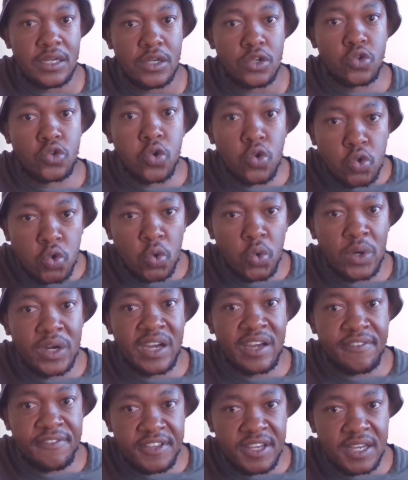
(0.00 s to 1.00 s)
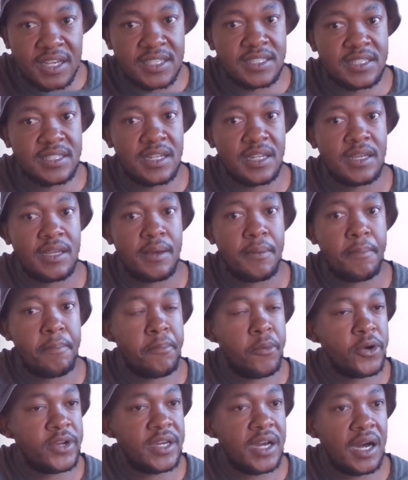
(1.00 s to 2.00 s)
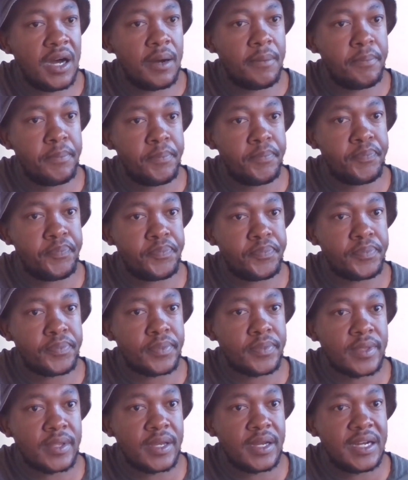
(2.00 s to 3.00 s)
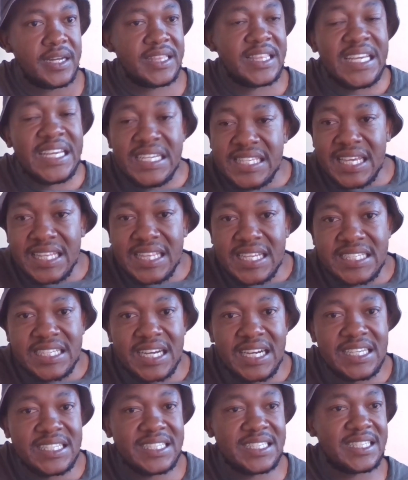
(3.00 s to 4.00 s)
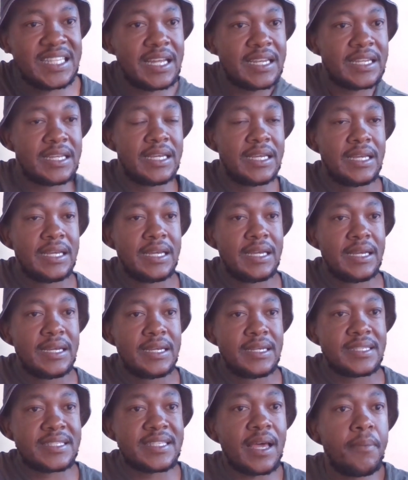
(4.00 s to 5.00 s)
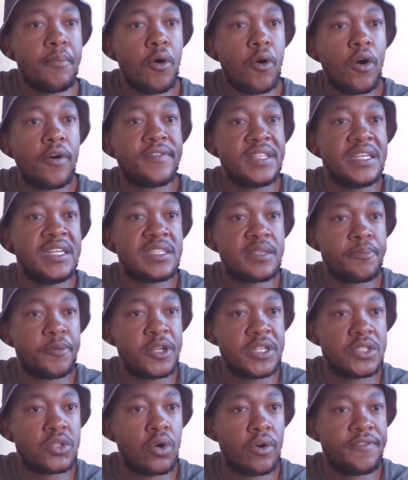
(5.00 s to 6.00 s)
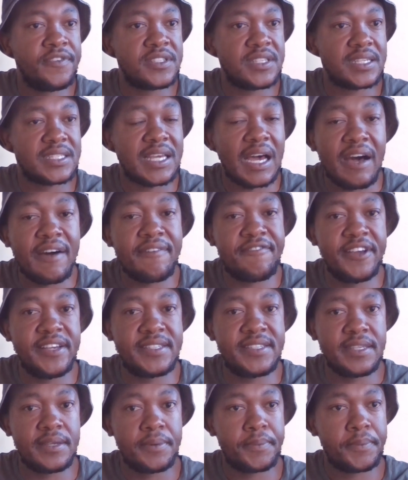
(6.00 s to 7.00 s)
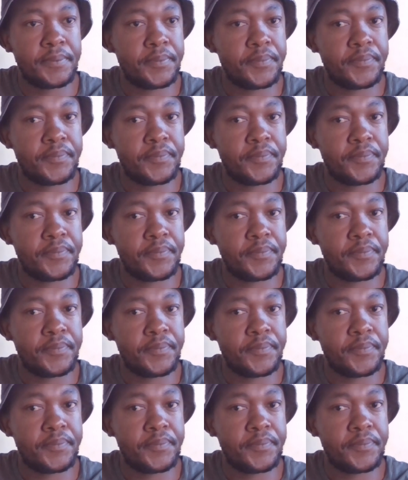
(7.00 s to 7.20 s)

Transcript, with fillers: to do grievous body harm. These are the charges that some of these police officers are facing.